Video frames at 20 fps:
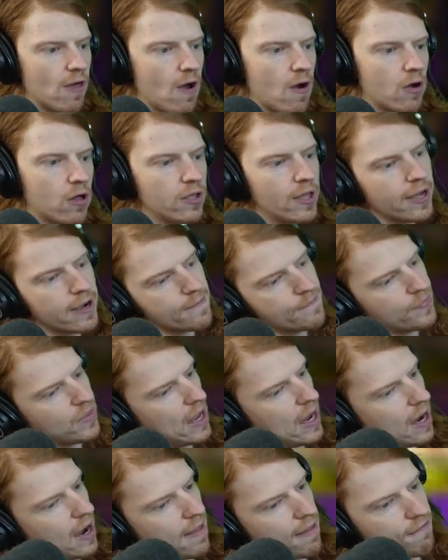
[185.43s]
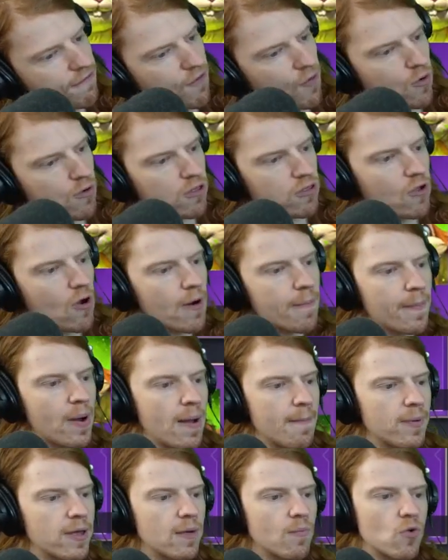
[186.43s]
I'll click. I got a four-star
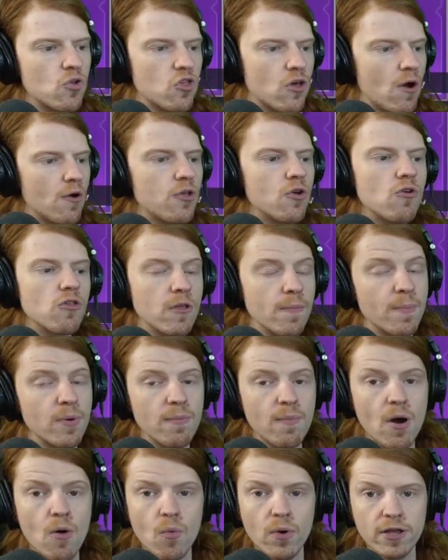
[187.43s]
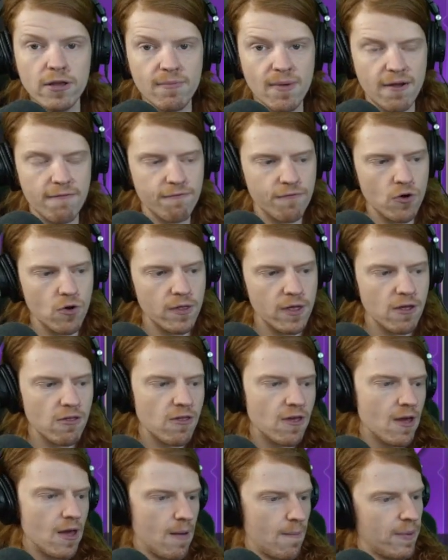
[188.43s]
pumpkin, which I'll use to promote one of my foodies,
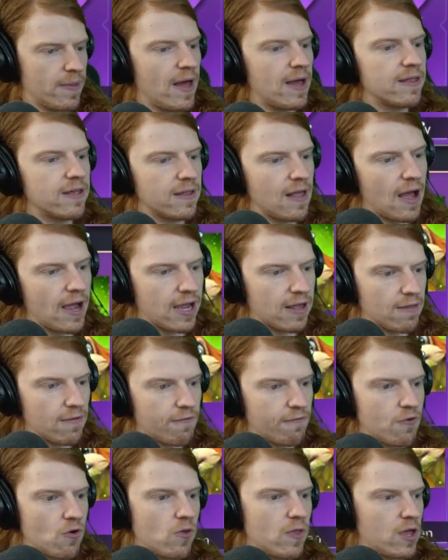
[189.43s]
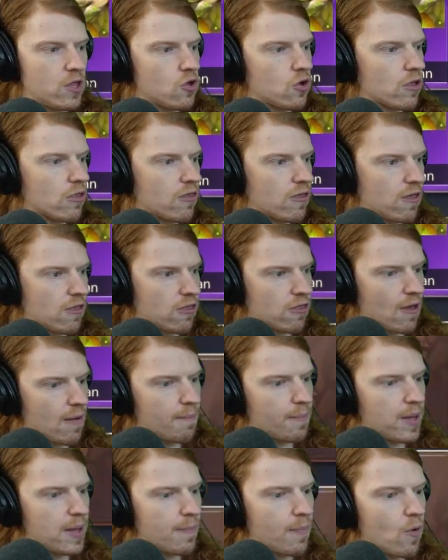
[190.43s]
but I did not get a foody, and you can see some
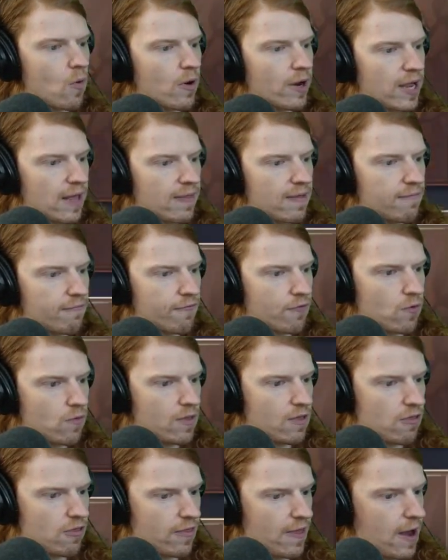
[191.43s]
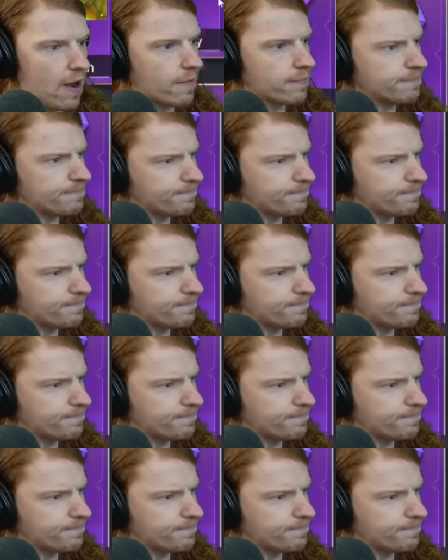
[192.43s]
people are getting foodies there.